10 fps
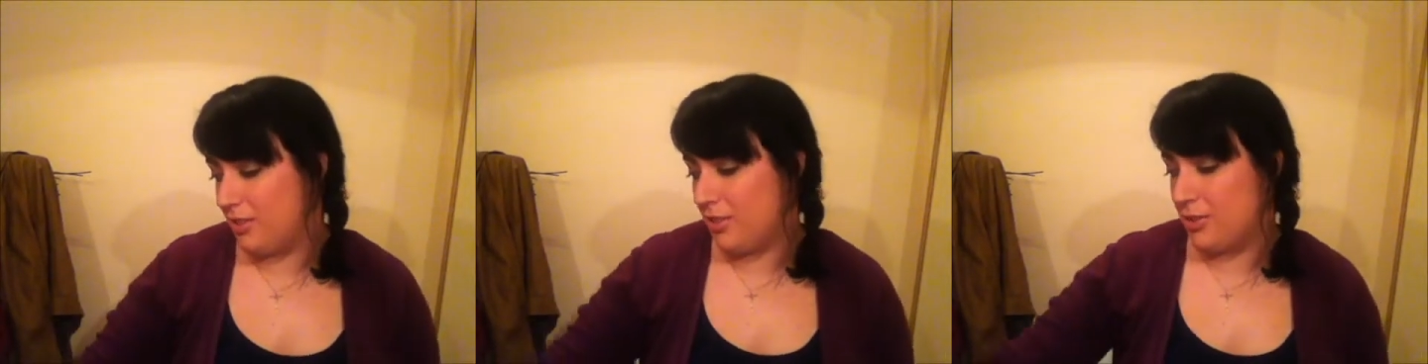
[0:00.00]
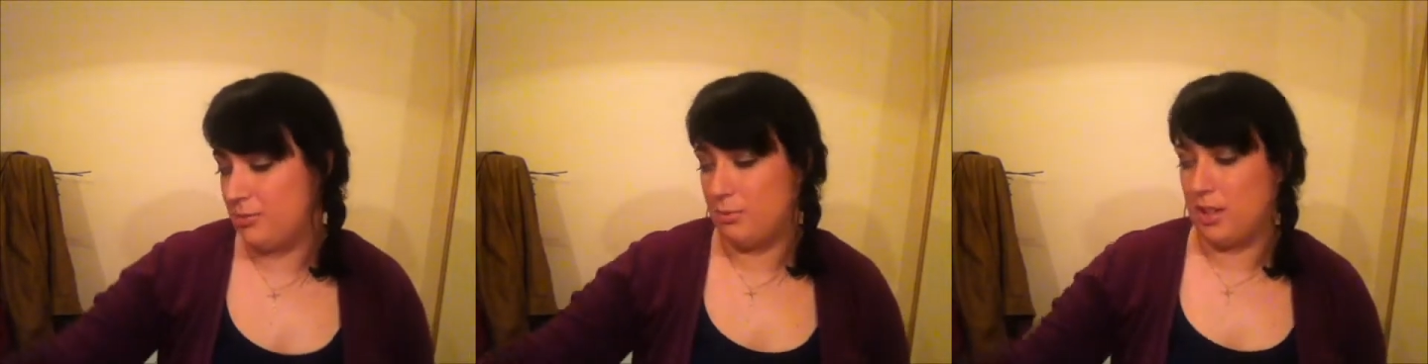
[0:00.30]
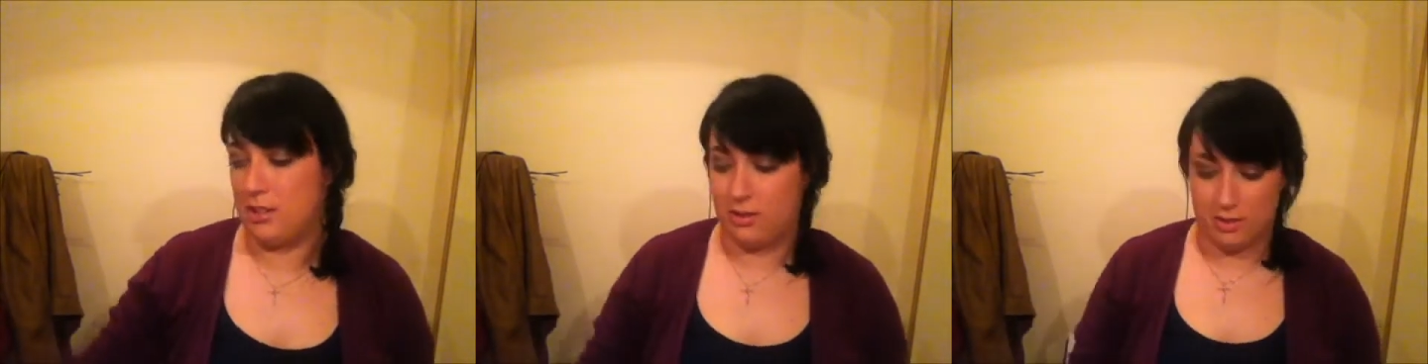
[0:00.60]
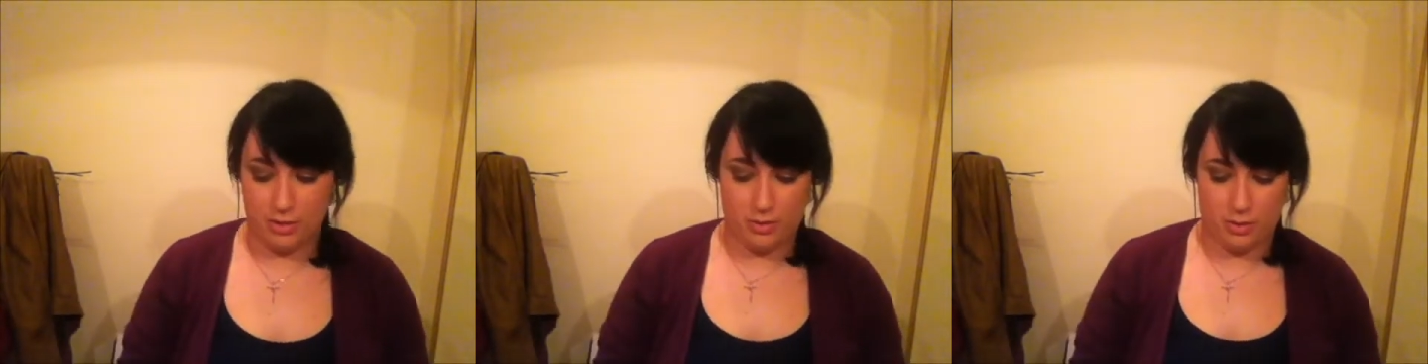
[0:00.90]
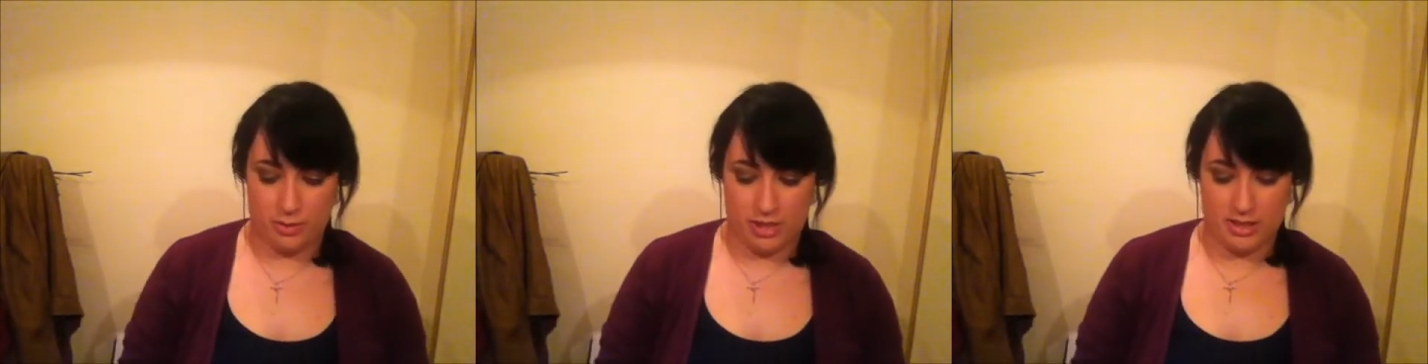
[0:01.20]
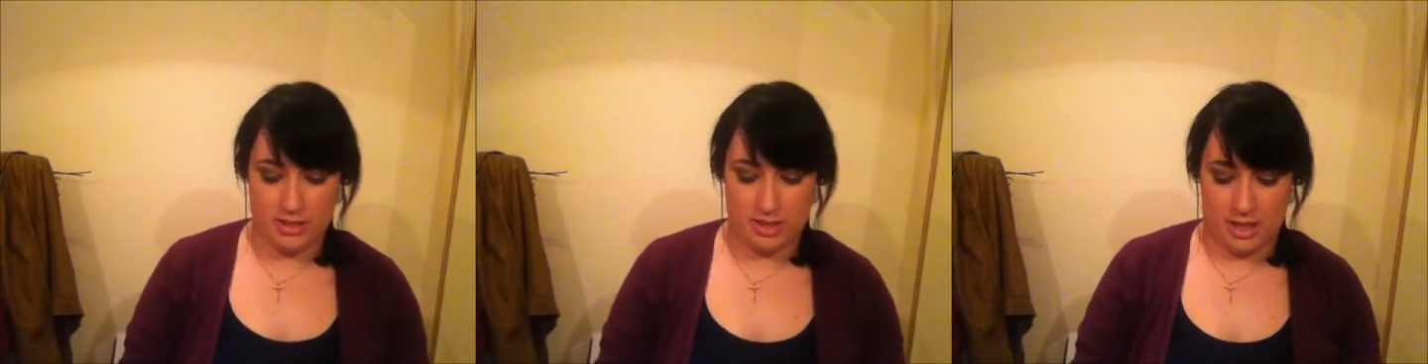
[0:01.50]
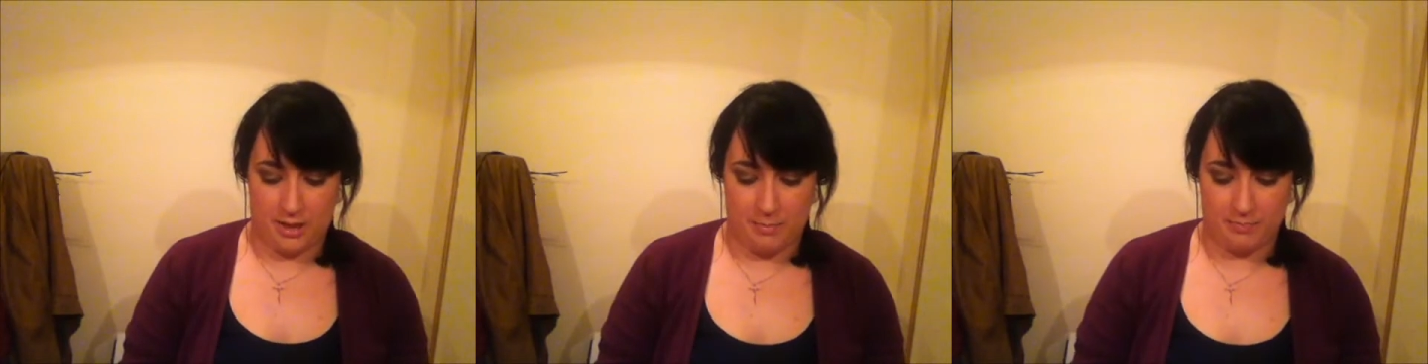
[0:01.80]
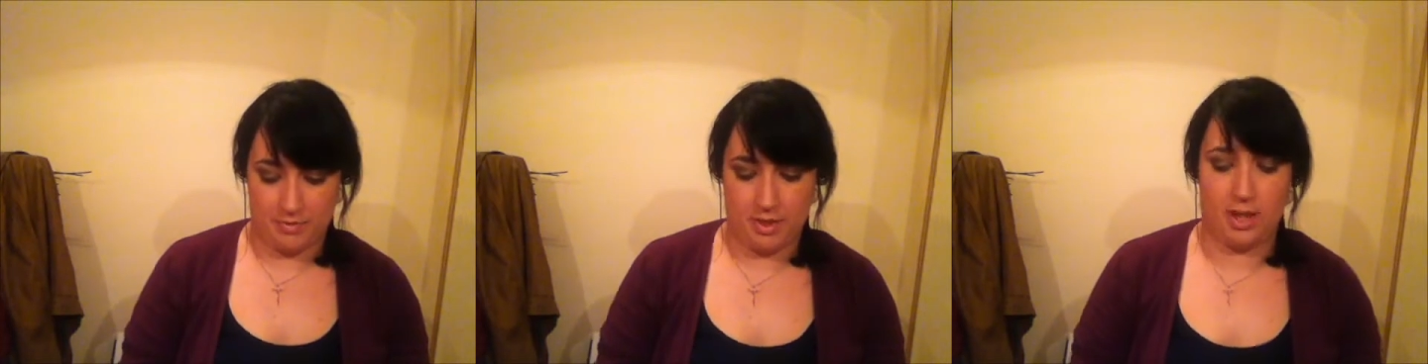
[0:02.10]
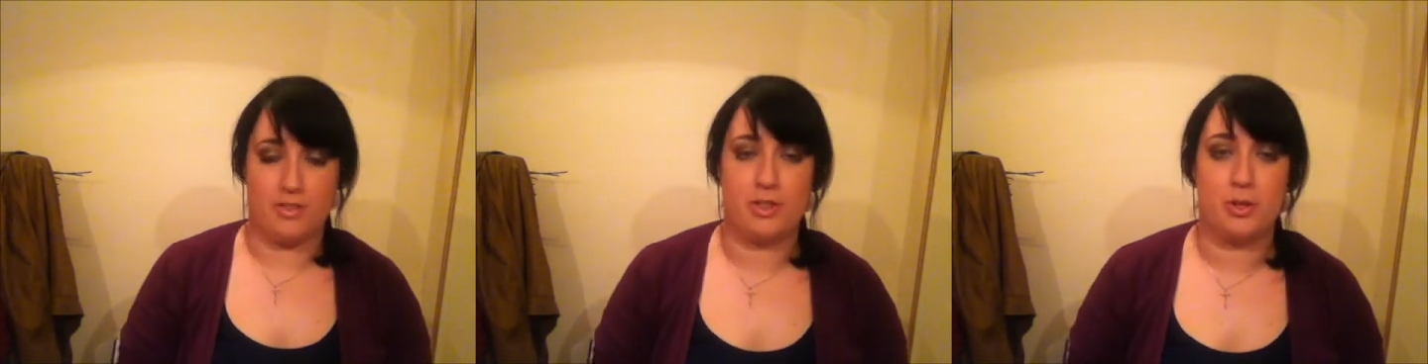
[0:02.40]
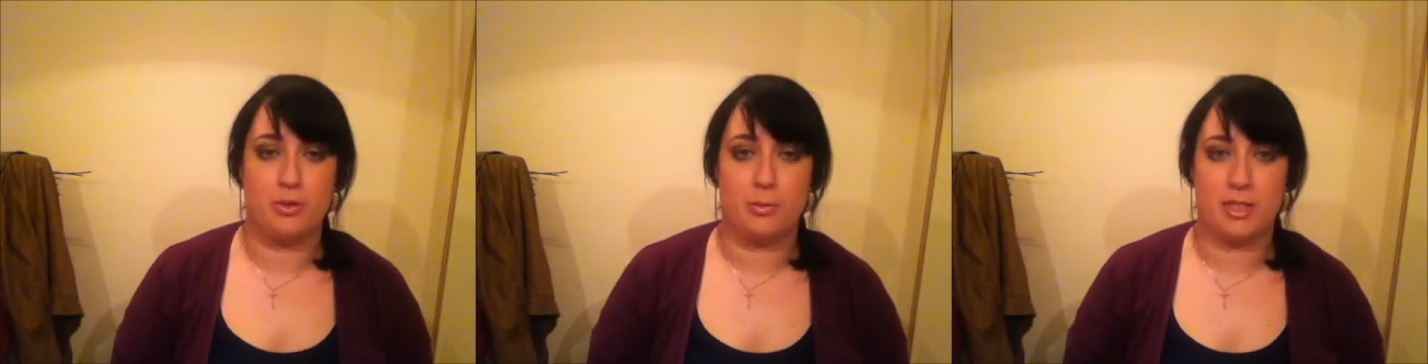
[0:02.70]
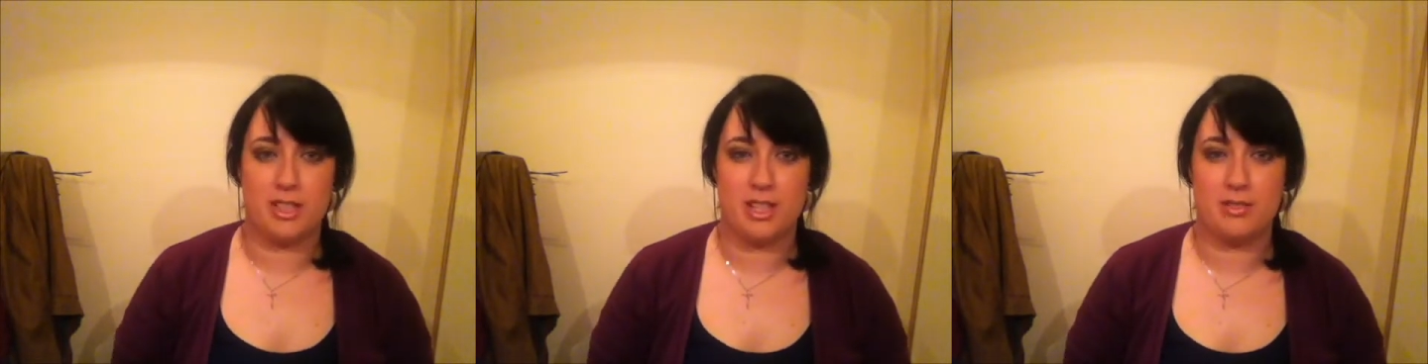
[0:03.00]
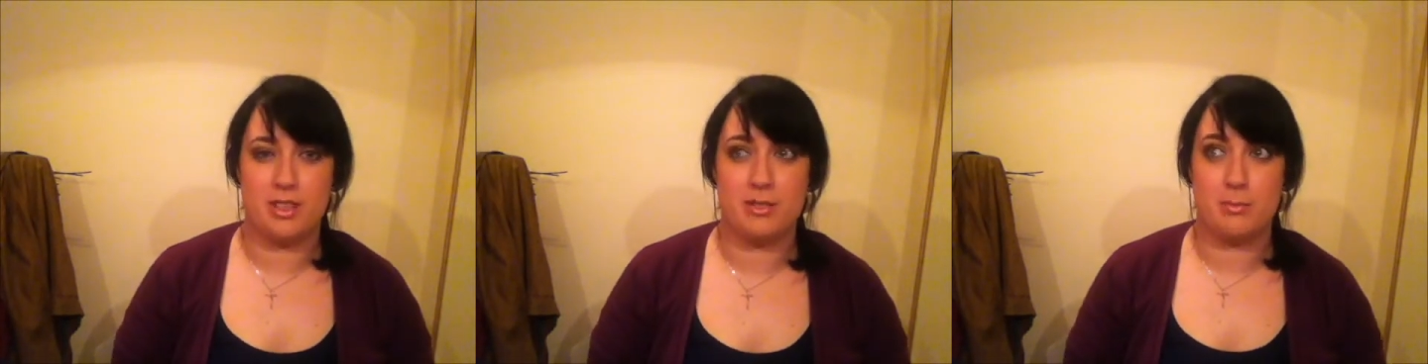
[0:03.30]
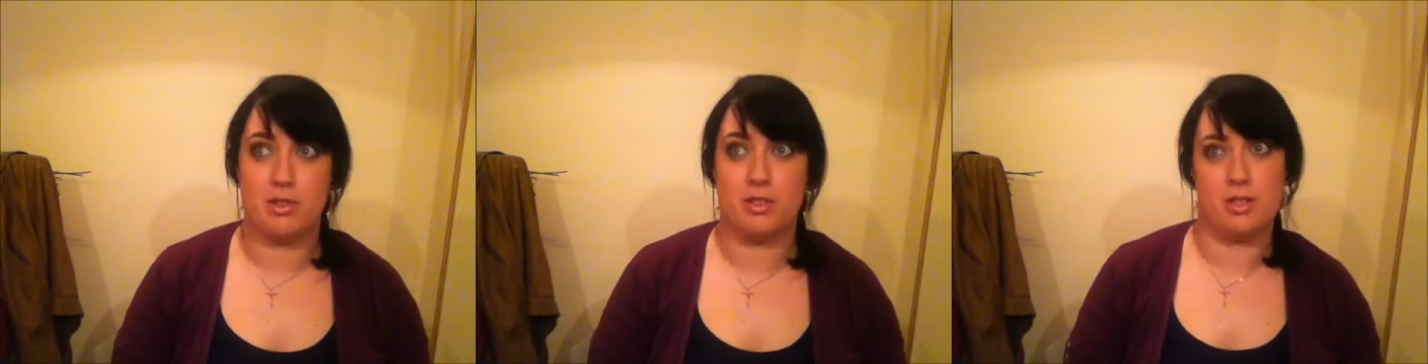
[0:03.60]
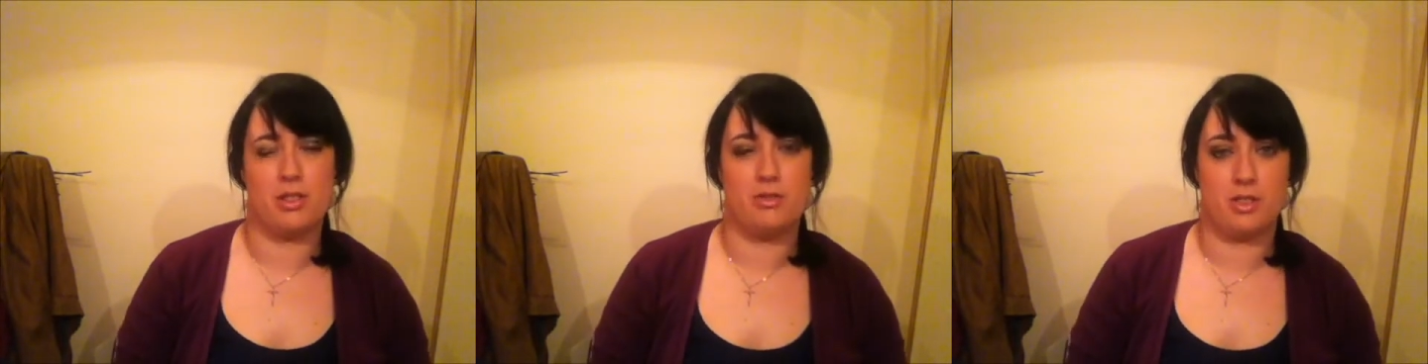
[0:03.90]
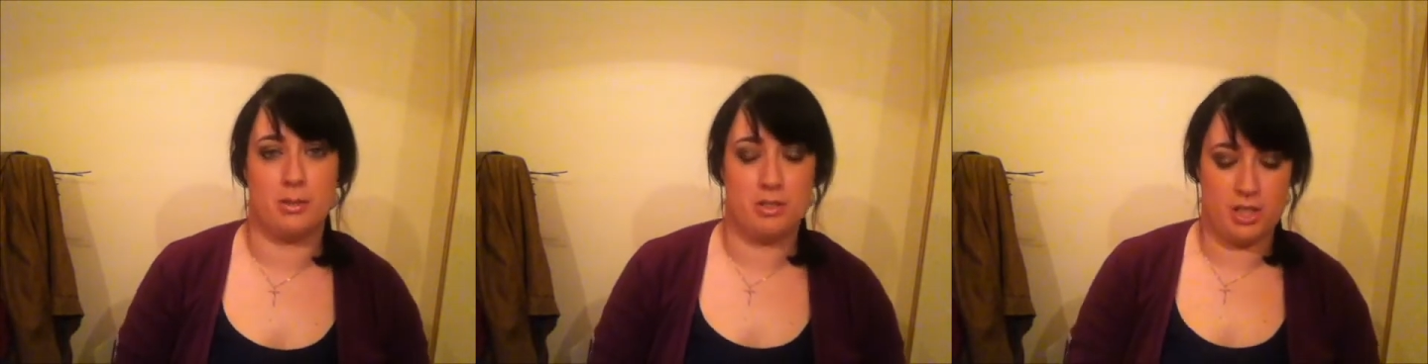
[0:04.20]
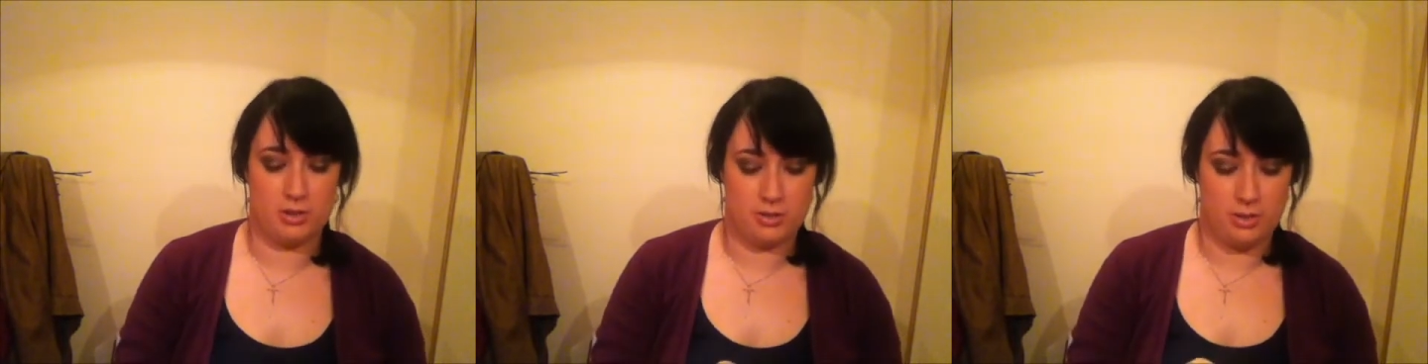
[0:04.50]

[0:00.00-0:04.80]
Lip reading: The first brand I'm going to go through is, I have 2 from Accessorize, but they're 2 different types of shadows.